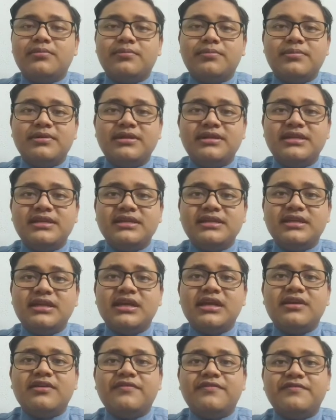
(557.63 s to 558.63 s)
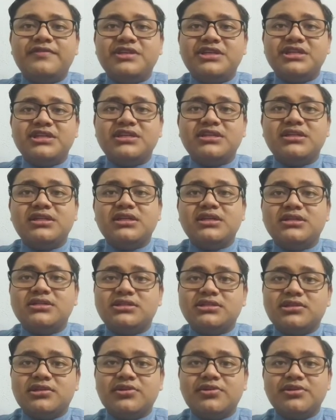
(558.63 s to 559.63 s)
budding, fission,
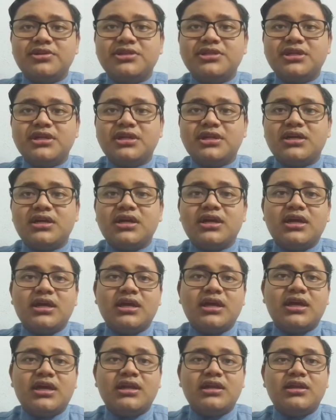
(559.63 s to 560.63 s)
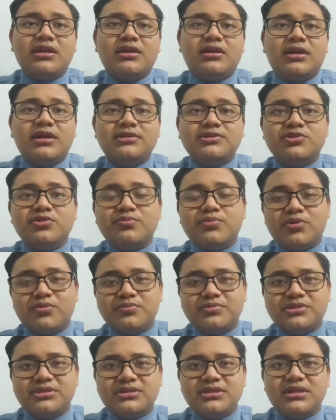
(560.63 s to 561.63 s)
sclerotia, and
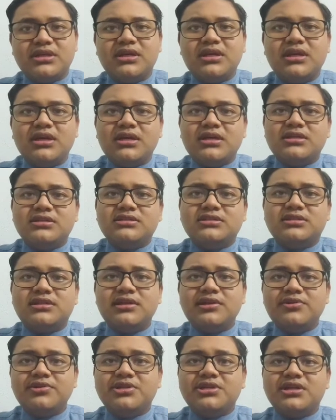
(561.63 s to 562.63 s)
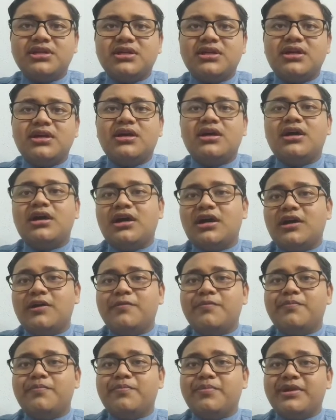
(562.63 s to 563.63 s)
rhizomes. Sclerotia are
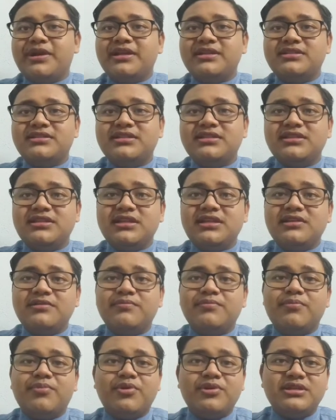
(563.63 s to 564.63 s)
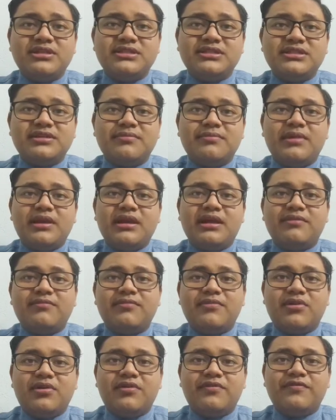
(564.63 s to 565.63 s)
penetrating bodies made up
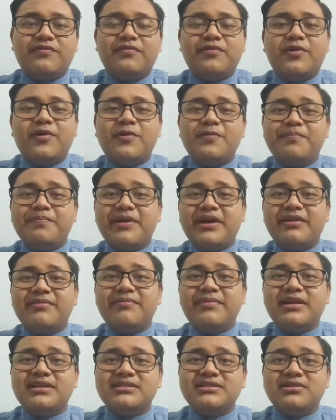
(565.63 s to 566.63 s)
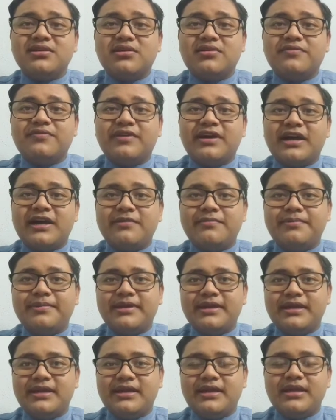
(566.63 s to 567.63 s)
of compact mass of
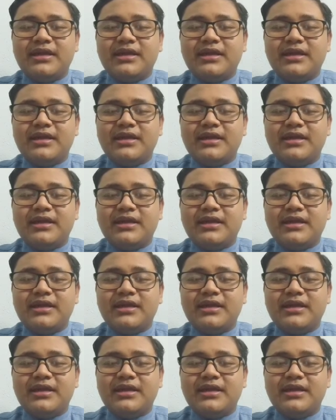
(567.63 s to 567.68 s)
hyphae,